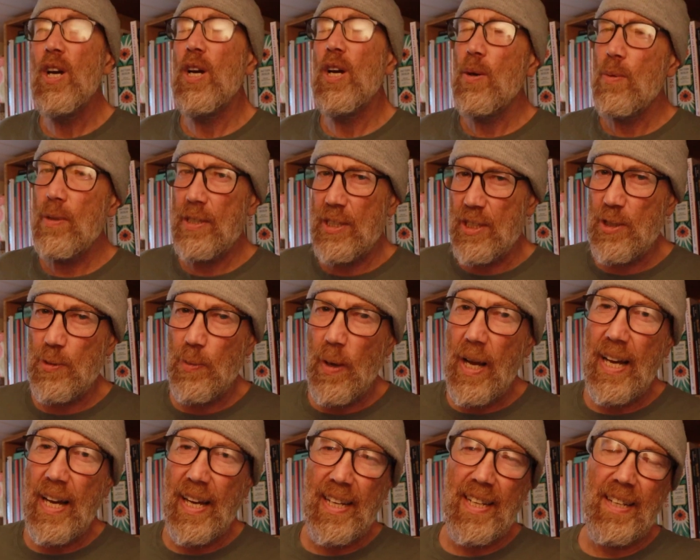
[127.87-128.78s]
Which is
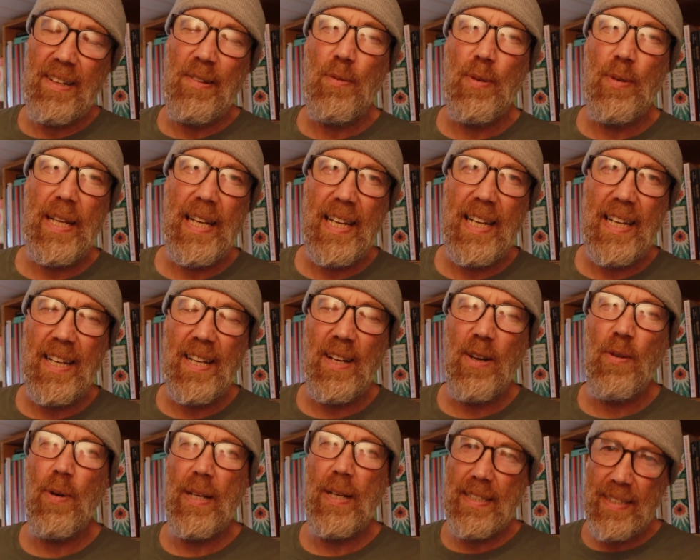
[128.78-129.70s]
why we
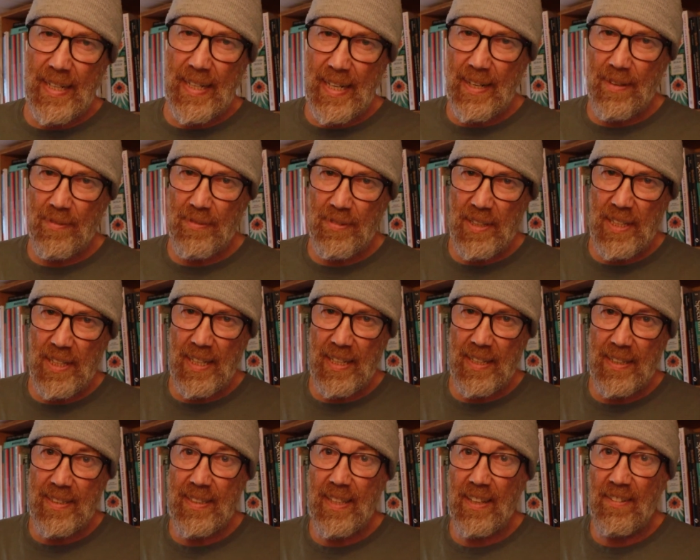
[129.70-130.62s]
went down
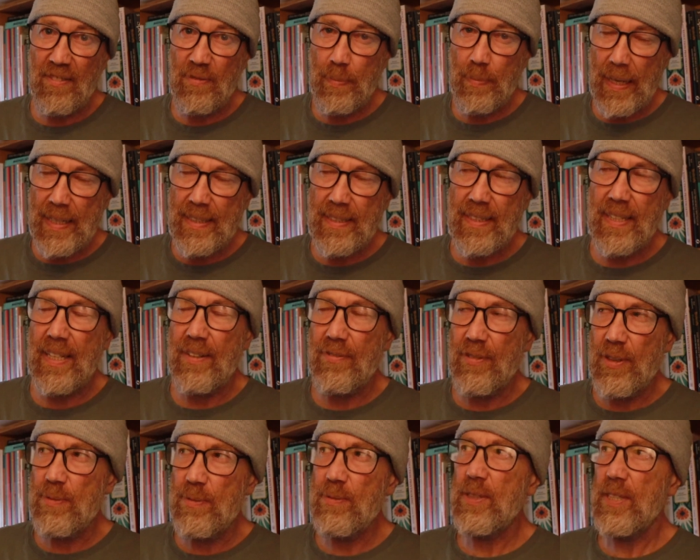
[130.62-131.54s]
the self-painting
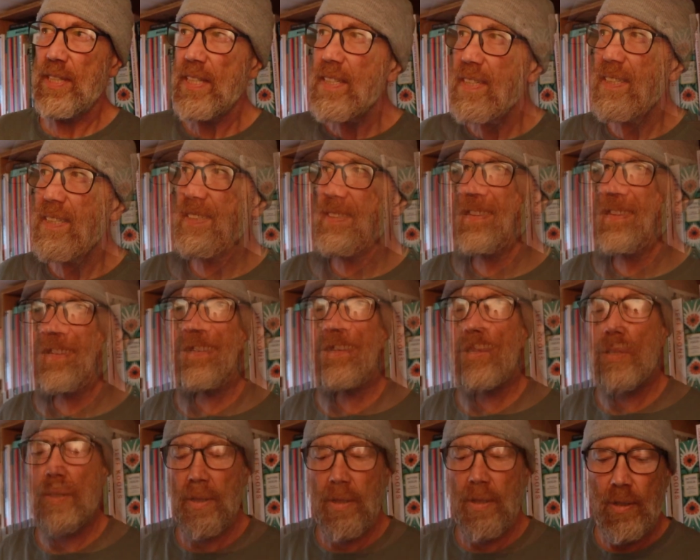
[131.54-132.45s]
route.
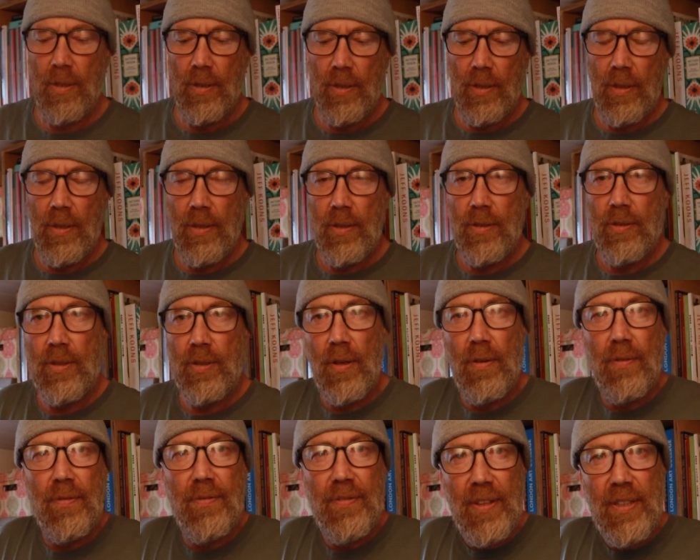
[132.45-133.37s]

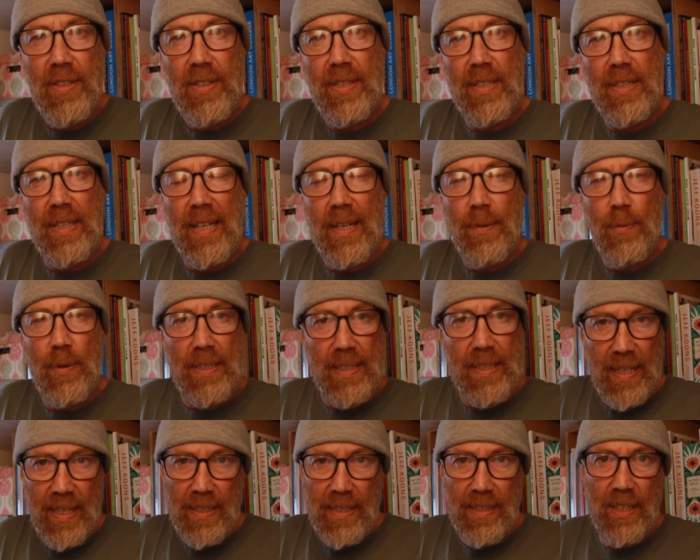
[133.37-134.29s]
So first thing we
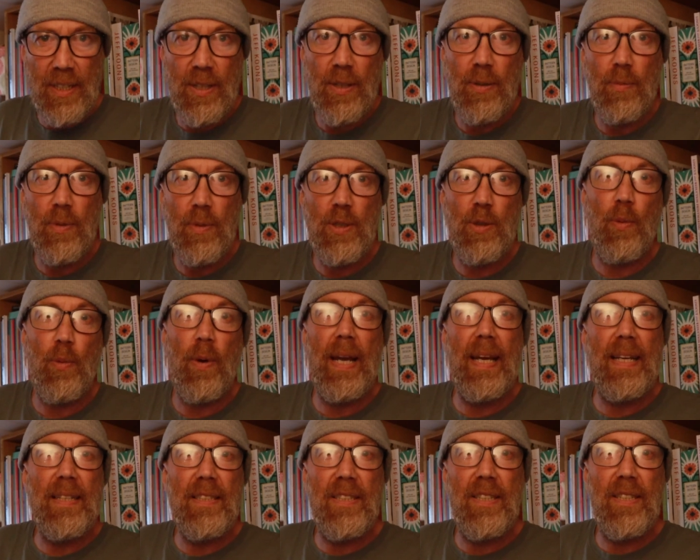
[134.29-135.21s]
did was we
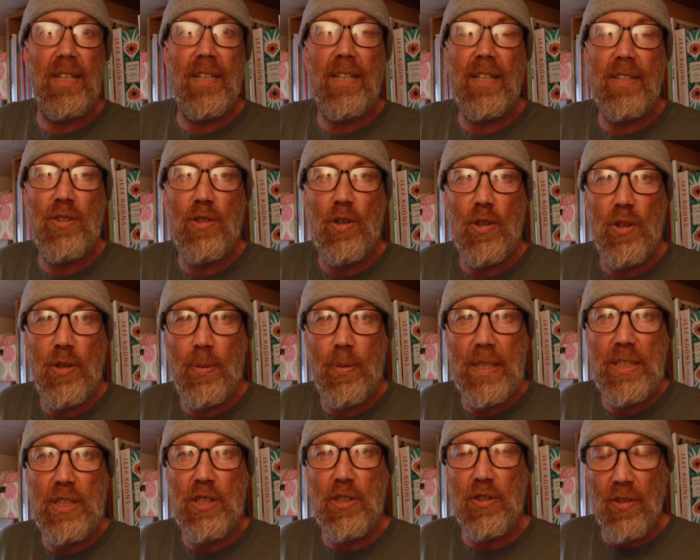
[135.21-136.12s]
went into
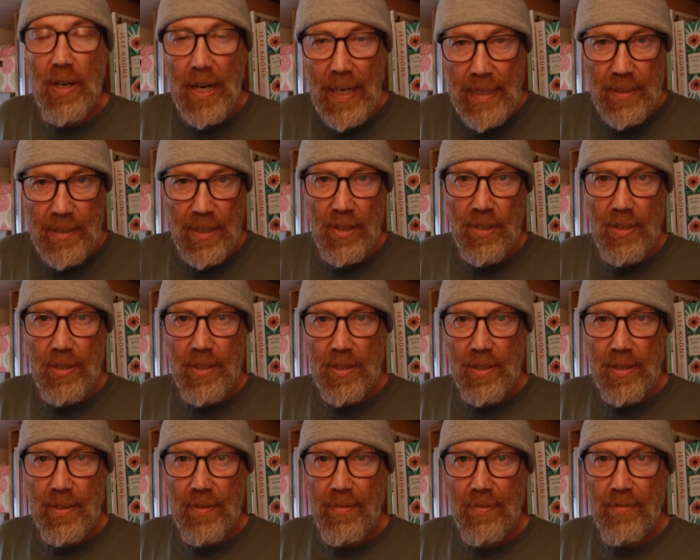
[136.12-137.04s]
Northwich Dry Dock
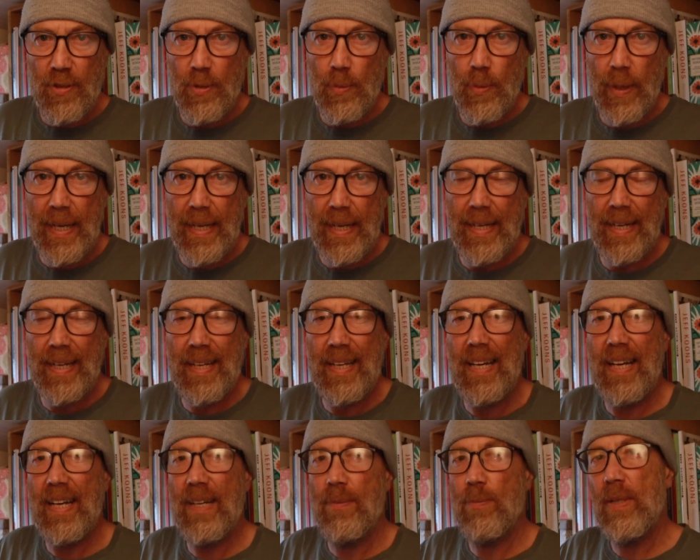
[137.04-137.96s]
for a week
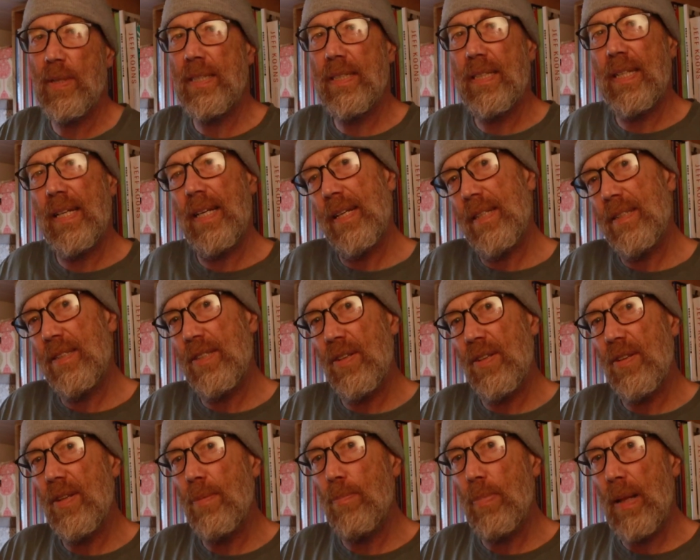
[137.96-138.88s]
and we did
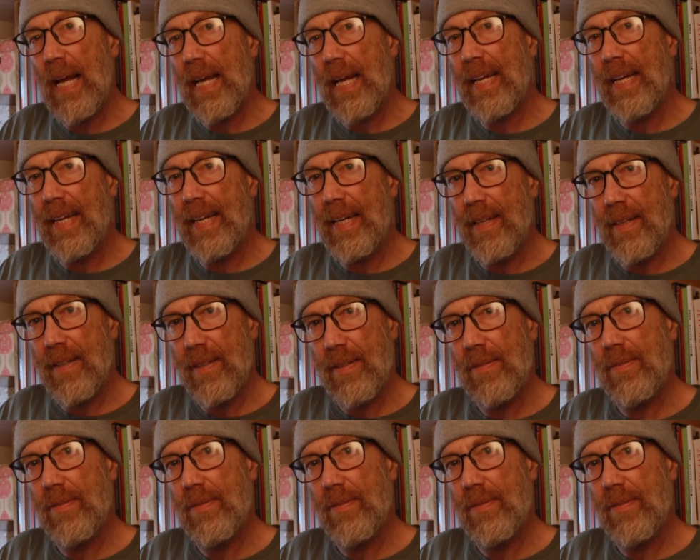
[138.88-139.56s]
the blacking.